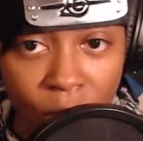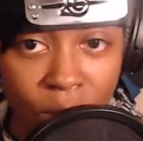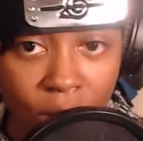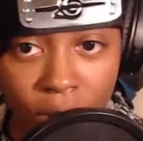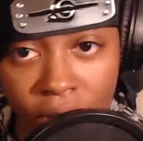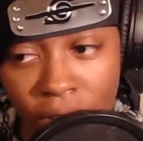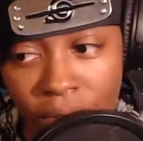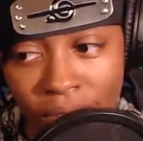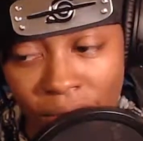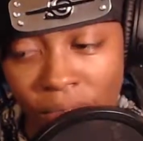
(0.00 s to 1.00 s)

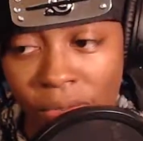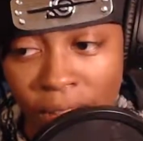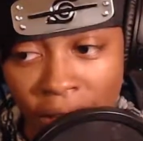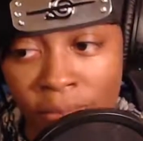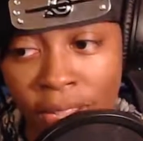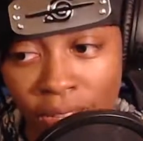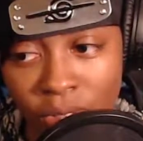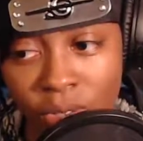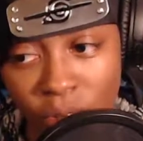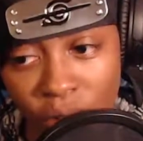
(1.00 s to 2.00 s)
or wait about
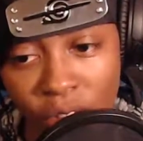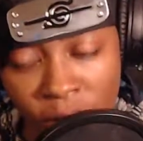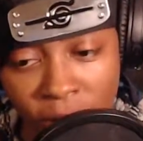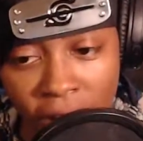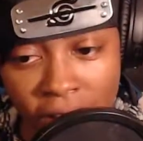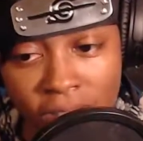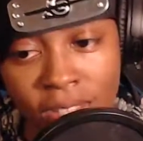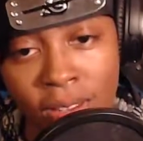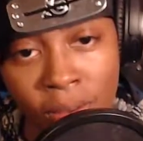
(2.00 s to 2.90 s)
2 or 3 months,